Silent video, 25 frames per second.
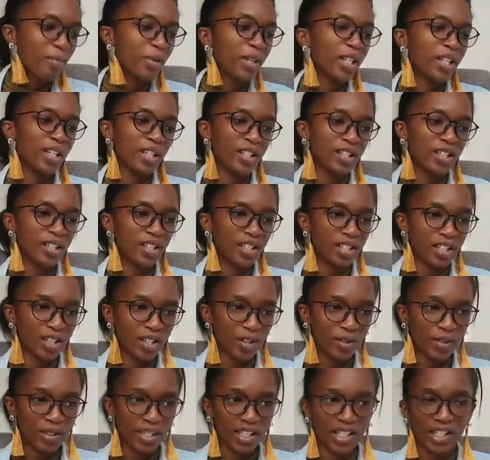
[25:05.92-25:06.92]
am in
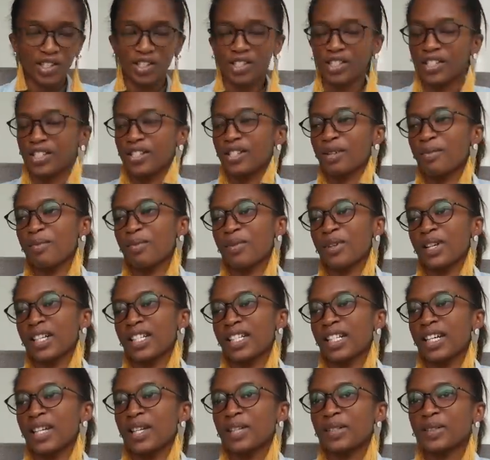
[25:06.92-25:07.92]
a relationship
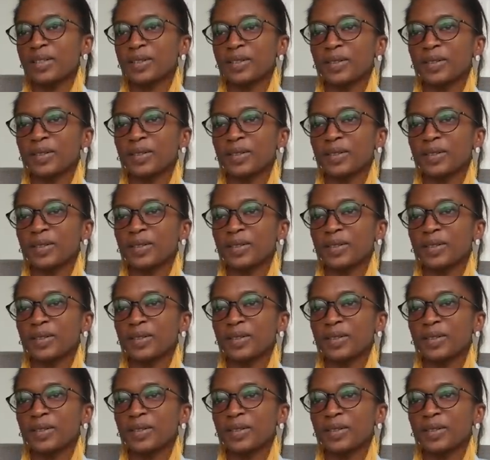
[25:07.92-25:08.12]
right now.